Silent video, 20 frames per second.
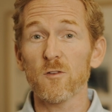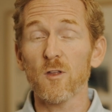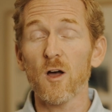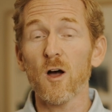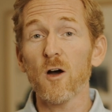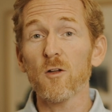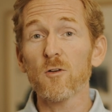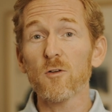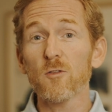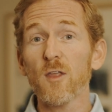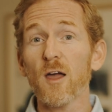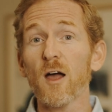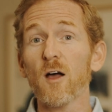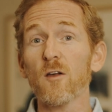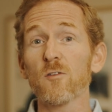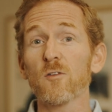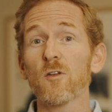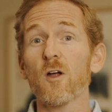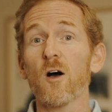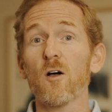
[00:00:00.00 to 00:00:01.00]
The
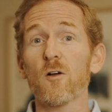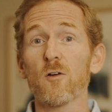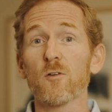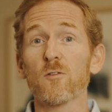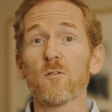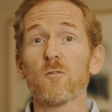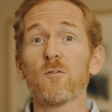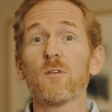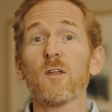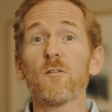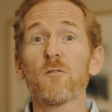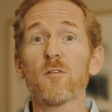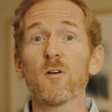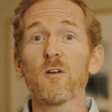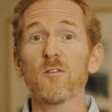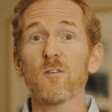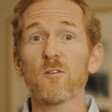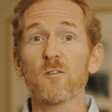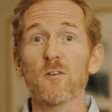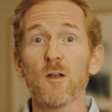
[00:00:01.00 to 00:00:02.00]
$100,000 of
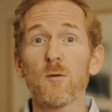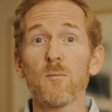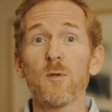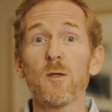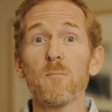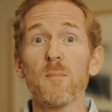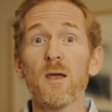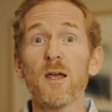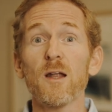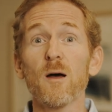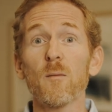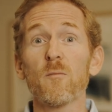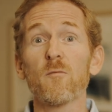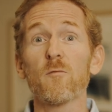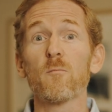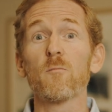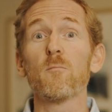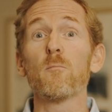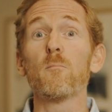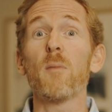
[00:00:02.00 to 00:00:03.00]
difference is going to be made up
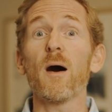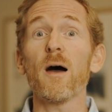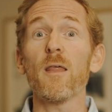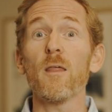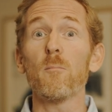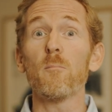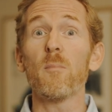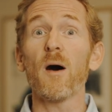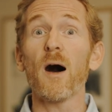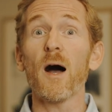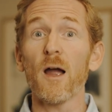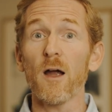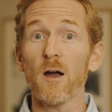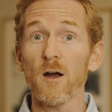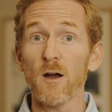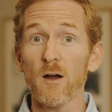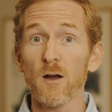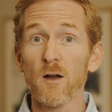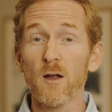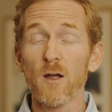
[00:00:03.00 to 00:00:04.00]
by the
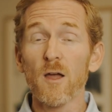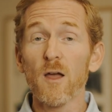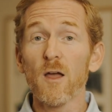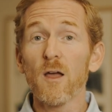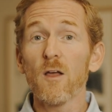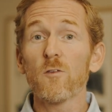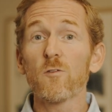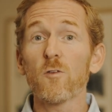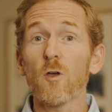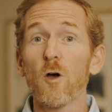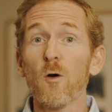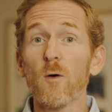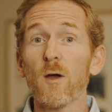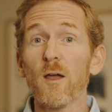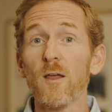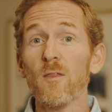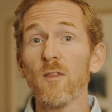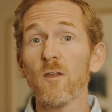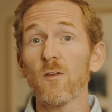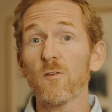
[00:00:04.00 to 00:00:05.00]
buyer. So
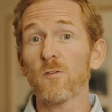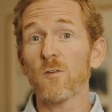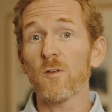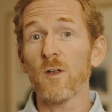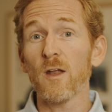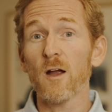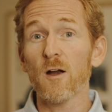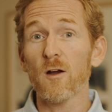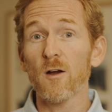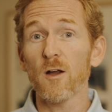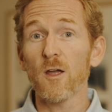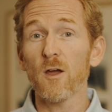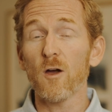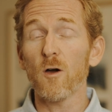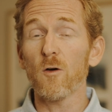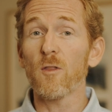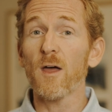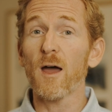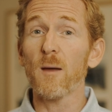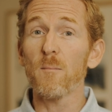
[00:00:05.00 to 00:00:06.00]
in this
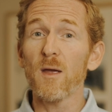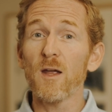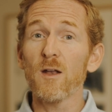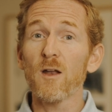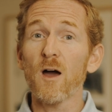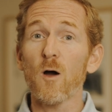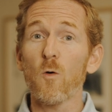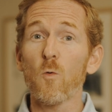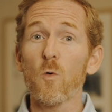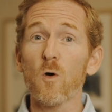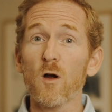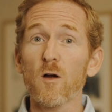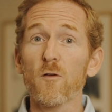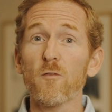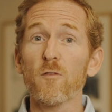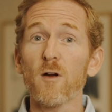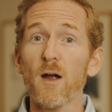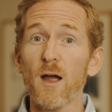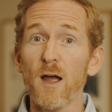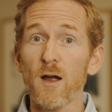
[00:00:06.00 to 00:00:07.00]
scenario, that may not work
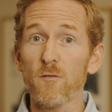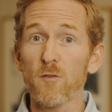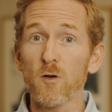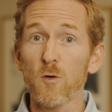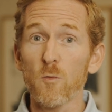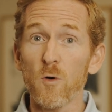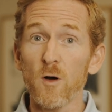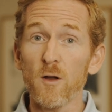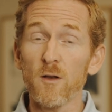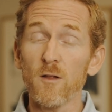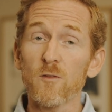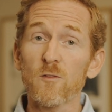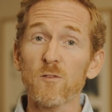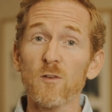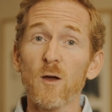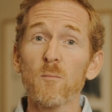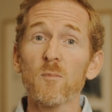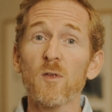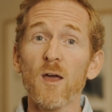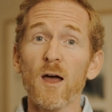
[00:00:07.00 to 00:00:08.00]
for everyone. And
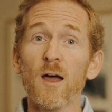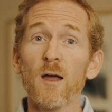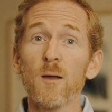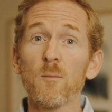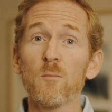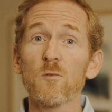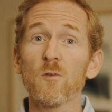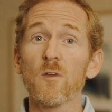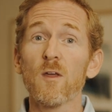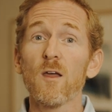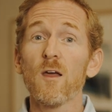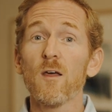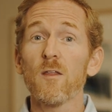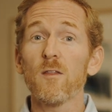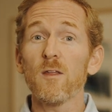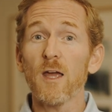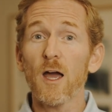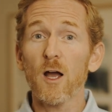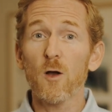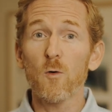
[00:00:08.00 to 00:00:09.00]
sometimes
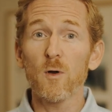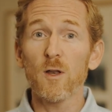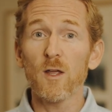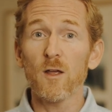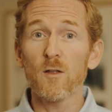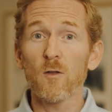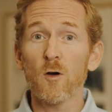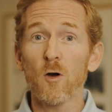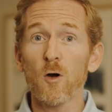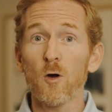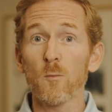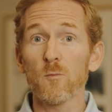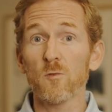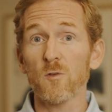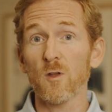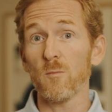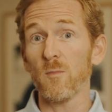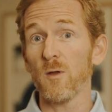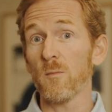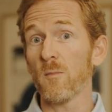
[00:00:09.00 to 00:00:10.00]
the equity in the homes
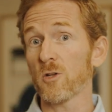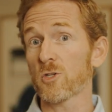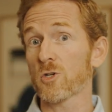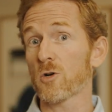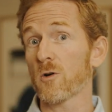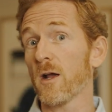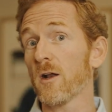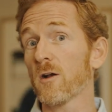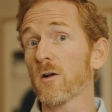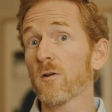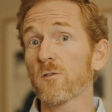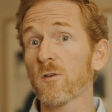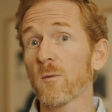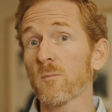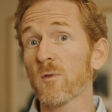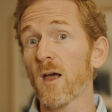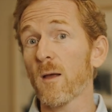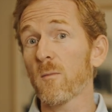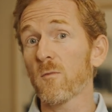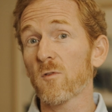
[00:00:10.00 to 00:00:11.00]
can be much greater.
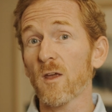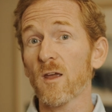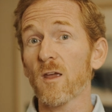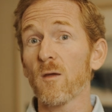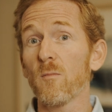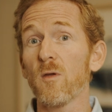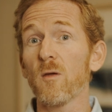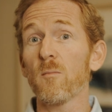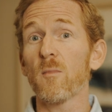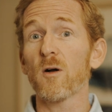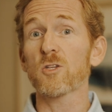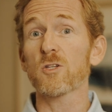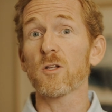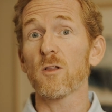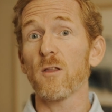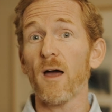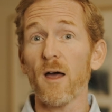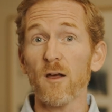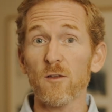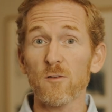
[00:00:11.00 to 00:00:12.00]
Sometimes they can be much
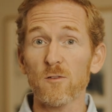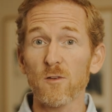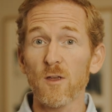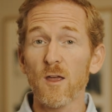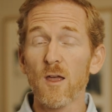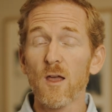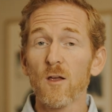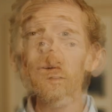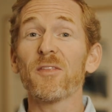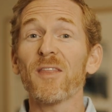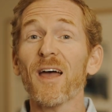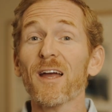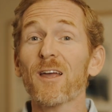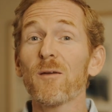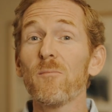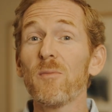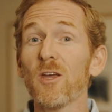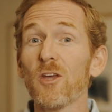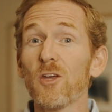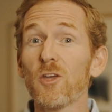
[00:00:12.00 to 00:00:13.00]
less. But that
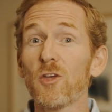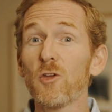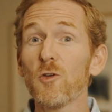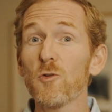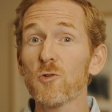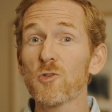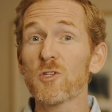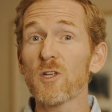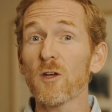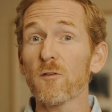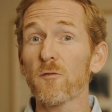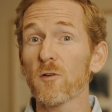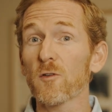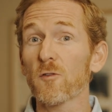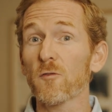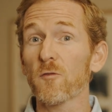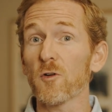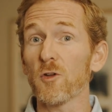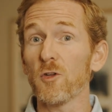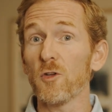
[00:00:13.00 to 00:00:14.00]
can be a huge
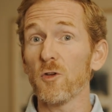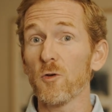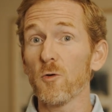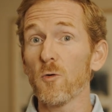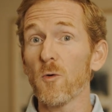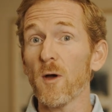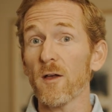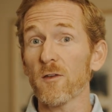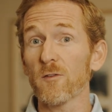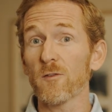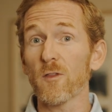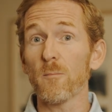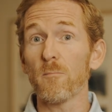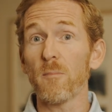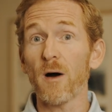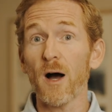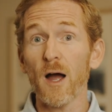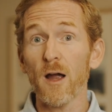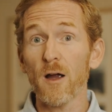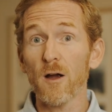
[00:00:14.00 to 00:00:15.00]
difference for you as the
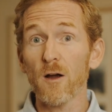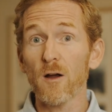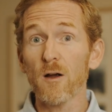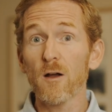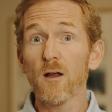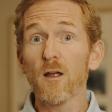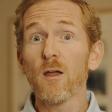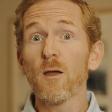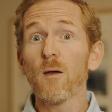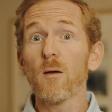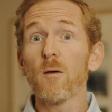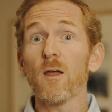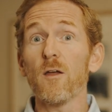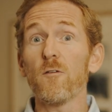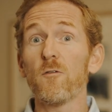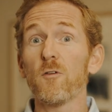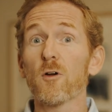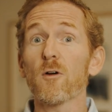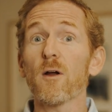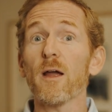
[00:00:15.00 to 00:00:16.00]
buyer
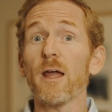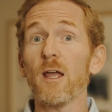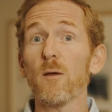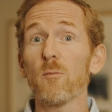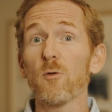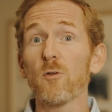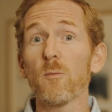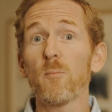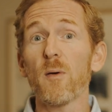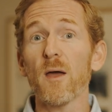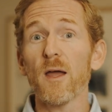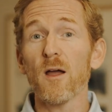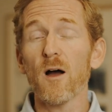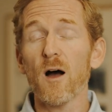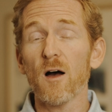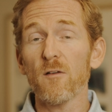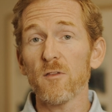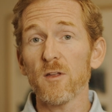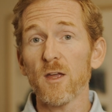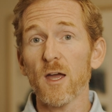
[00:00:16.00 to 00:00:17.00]
if you're able to pay
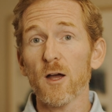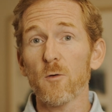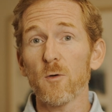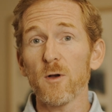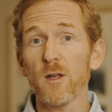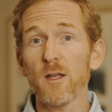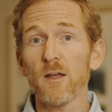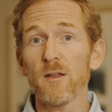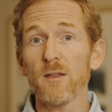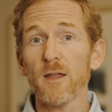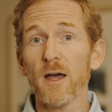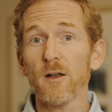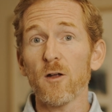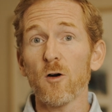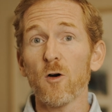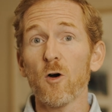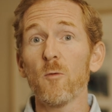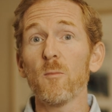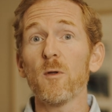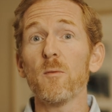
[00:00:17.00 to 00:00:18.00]
off the equity in that
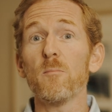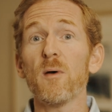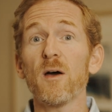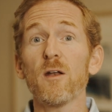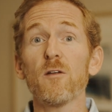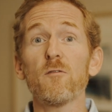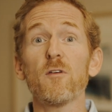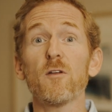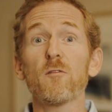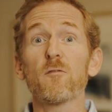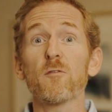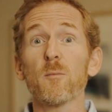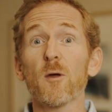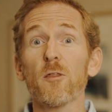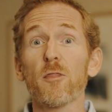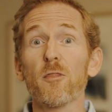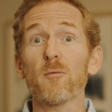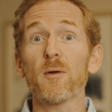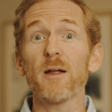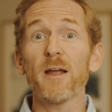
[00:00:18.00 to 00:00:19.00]
home and benefit from a
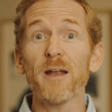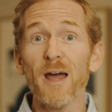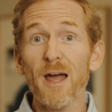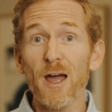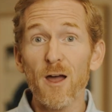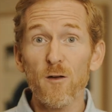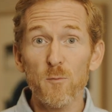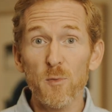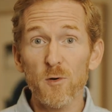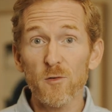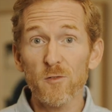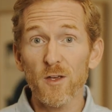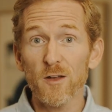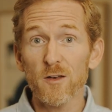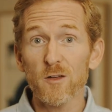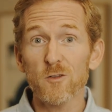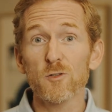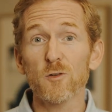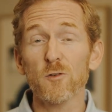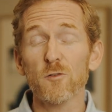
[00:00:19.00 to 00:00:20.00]

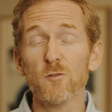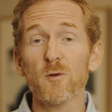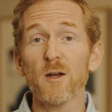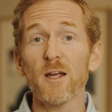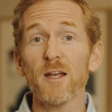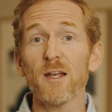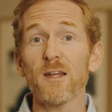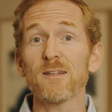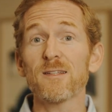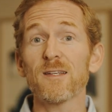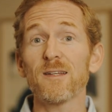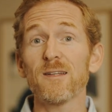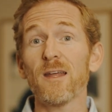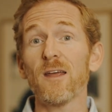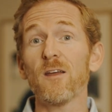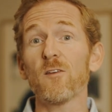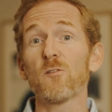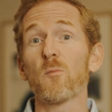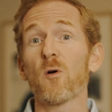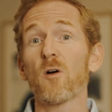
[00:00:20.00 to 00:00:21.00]
3.5% interest rate in
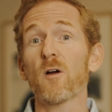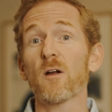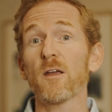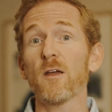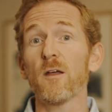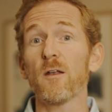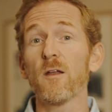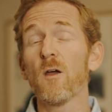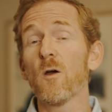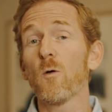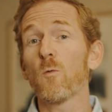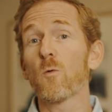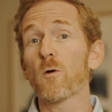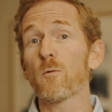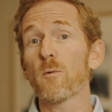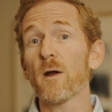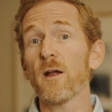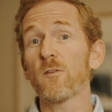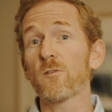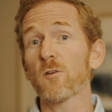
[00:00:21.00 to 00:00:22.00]
today's market, where
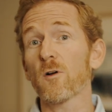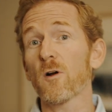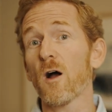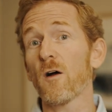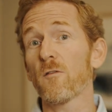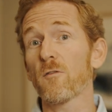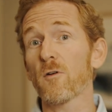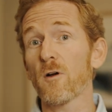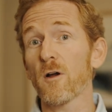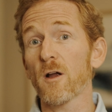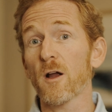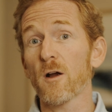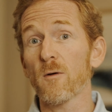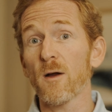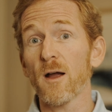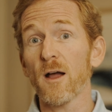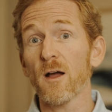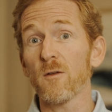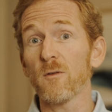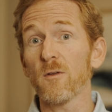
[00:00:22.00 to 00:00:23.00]
rates are hovering
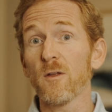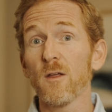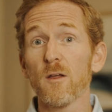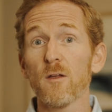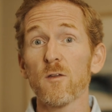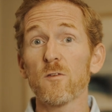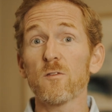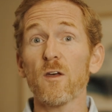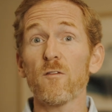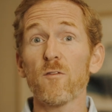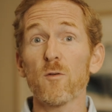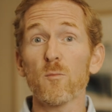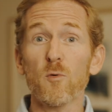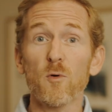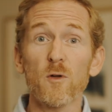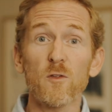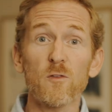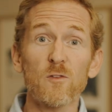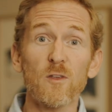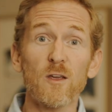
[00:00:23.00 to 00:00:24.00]
around
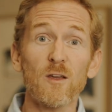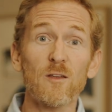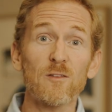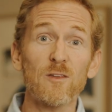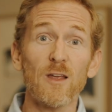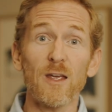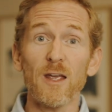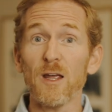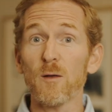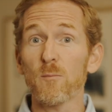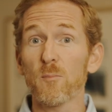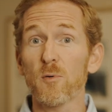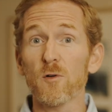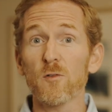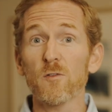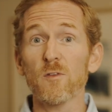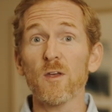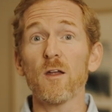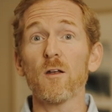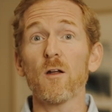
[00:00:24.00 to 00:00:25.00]
7.6 to
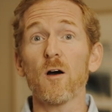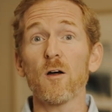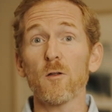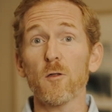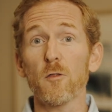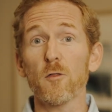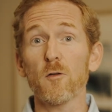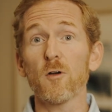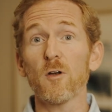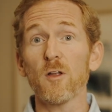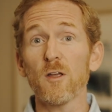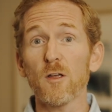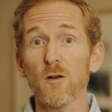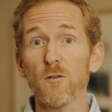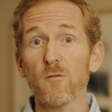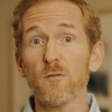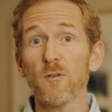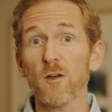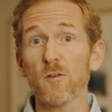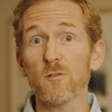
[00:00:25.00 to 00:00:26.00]
8% on a
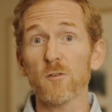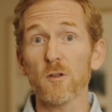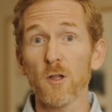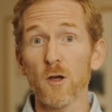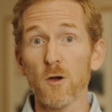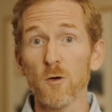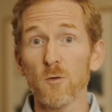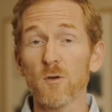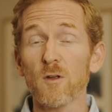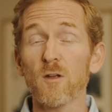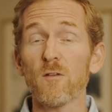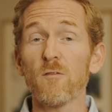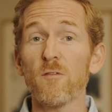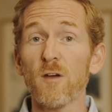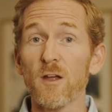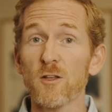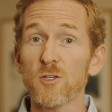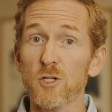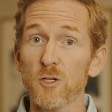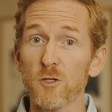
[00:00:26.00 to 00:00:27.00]
30-year fixed loan
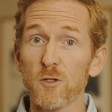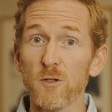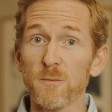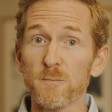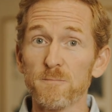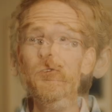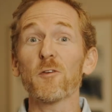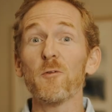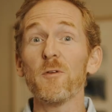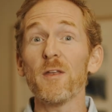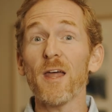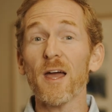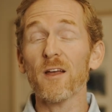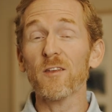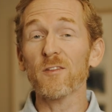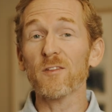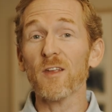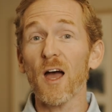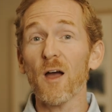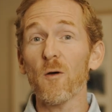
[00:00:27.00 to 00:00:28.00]
conventional. So
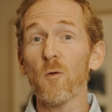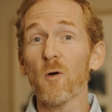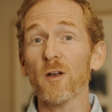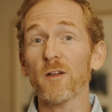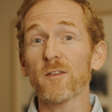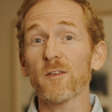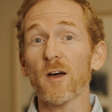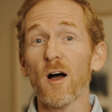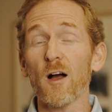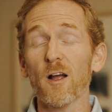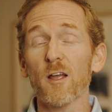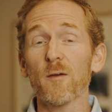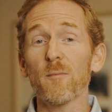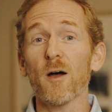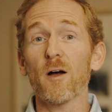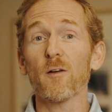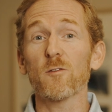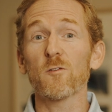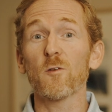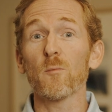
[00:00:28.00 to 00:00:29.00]
next, I want to talk
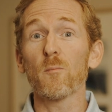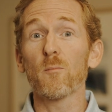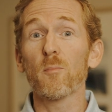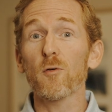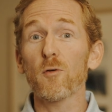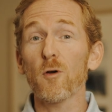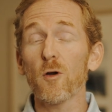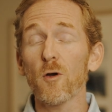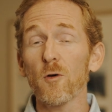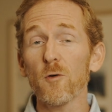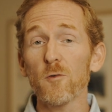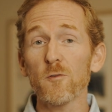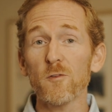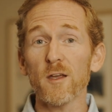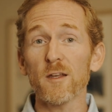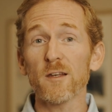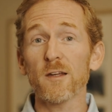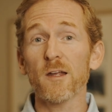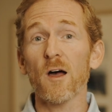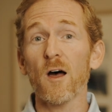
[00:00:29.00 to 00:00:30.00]
about some pros
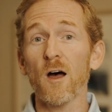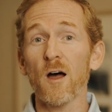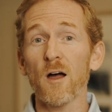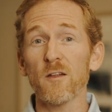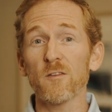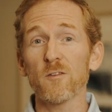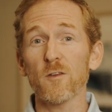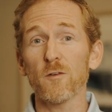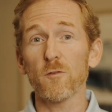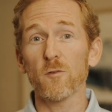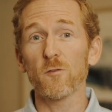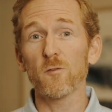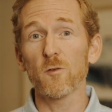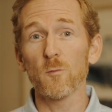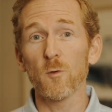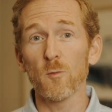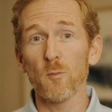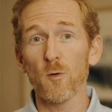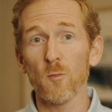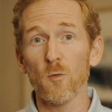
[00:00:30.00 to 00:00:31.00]
and cons of
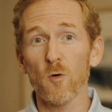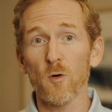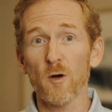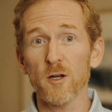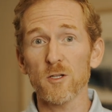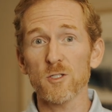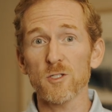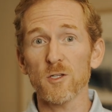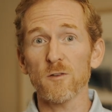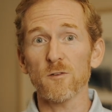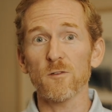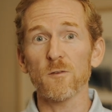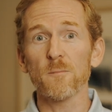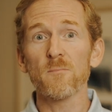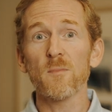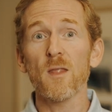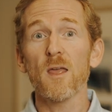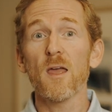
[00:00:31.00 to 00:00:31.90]
assumable mortgages.